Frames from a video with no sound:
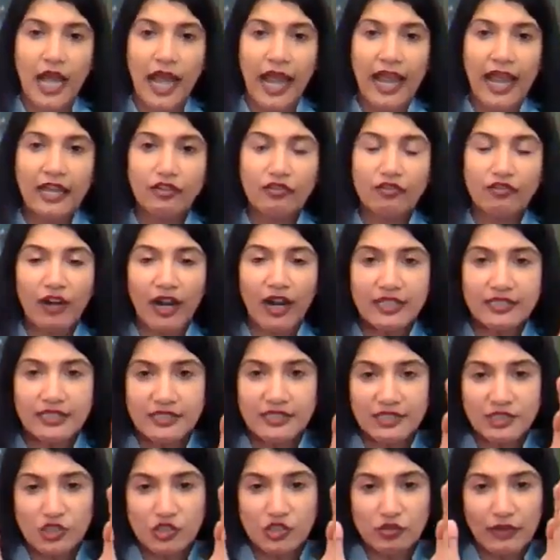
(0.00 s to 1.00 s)
And
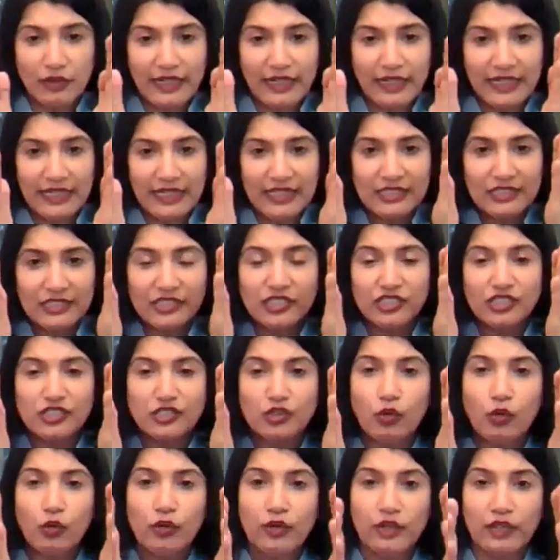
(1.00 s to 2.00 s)
rather, the training is
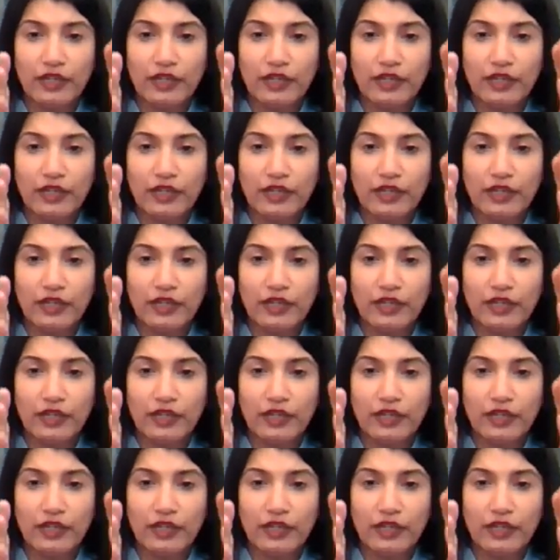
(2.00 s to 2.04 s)
so